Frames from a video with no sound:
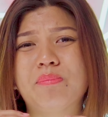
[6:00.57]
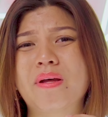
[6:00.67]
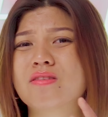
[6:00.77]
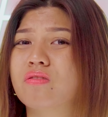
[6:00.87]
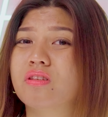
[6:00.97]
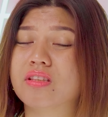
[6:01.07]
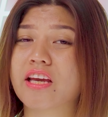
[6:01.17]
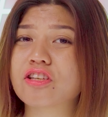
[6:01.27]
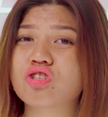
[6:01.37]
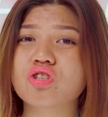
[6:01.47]
depends on the
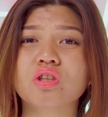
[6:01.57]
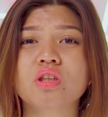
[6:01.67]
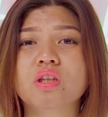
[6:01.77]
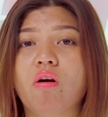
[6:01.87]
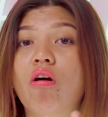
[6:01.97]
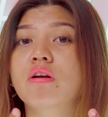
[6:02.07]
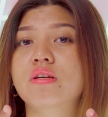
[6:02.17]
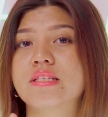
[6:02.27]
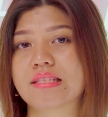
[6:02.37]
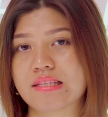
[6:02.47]
texture or
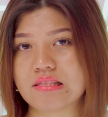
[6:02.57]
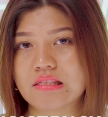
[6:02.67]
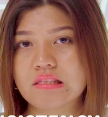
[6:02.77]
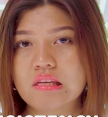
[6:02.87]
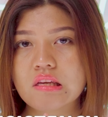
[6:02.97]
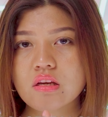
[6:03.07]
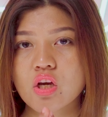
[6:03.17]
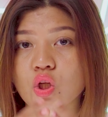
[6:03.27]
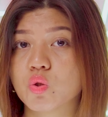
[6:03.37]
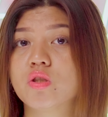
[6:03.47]

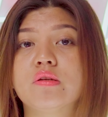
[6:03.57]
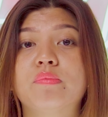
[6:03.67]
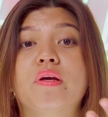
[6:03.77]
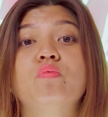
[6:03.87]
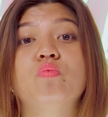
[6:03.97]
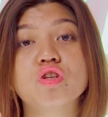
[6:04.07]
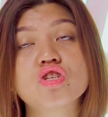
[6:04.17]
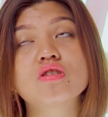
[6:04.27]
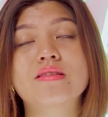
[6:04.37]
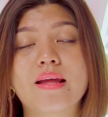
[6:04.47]
consistency to determine
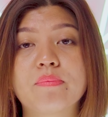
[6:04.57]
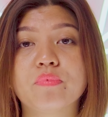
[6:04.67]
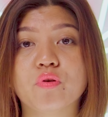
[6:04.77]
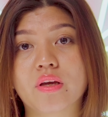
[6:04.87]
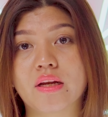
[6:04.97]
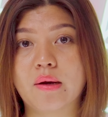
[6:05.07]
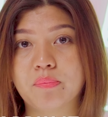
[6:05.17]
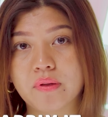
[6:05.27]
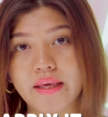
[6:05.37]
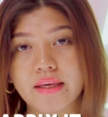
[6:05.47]
which step you can
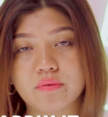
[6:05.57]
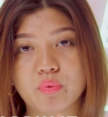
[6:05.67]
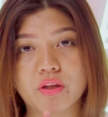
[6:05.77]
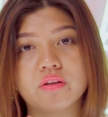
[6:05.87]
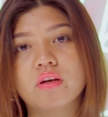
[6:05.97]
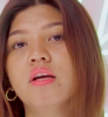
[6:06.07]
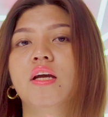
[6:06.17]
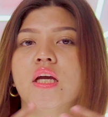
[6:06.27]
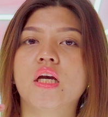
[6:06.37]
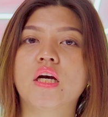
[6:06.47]
apply it
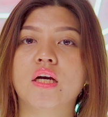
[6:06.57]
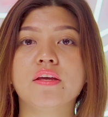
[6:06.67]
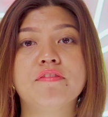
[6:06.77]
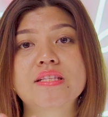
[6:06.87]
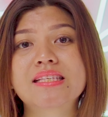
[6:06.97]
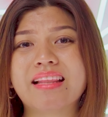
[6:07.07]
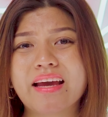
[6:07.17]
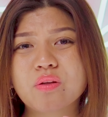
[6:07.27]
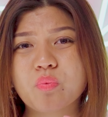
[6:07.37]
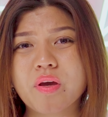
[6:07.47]
with. If it's
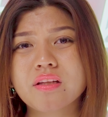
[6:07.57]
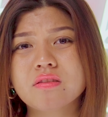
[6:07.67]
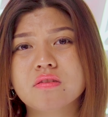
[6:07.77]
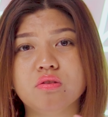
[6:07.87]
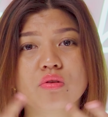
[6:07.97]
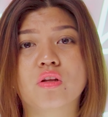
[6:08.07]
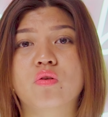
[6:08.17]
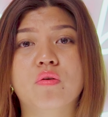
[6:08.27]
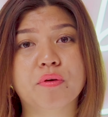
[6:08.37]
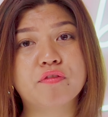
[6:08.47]
lightweight, you
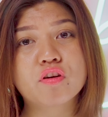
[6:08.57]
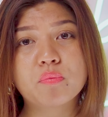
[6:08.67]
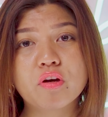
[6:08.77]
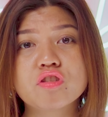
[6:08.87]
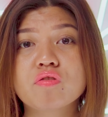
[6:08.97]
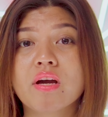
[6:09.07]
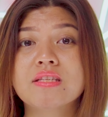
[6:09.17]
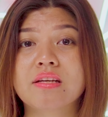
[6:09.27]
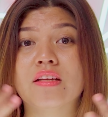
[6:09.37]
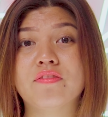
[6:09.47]
can go before the
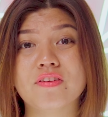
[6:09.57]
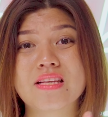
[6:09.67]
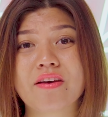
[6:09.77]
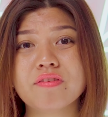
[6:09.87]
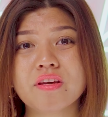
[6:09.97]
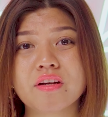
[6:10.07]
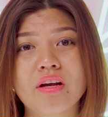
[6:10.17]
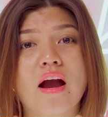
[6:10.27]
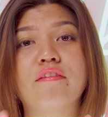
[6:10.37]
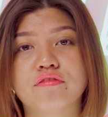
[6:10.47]
moisturizer, and if it's
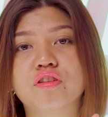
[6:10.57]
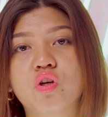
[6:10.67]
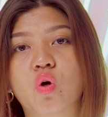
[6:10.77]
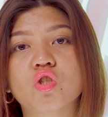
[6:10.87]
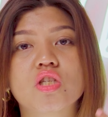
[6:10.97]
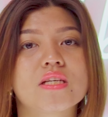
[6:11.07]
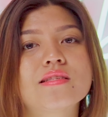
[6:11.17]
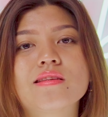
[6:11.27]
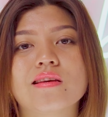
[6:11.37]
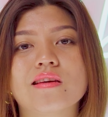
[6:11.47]
heavier, after or just